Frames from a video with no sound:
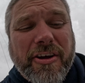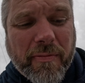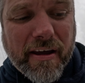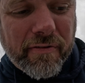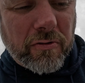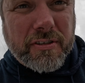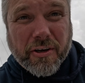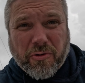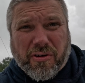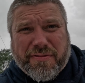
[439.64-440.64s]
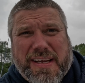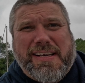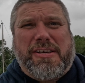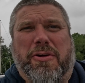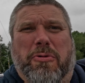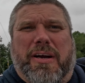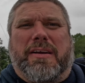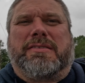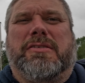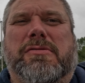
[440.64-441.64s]
on my phone, so I don't know if it's actually going to
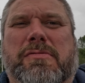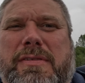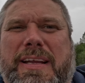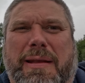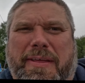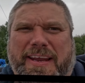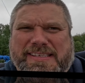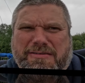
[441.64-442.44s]
work, so that'll be the next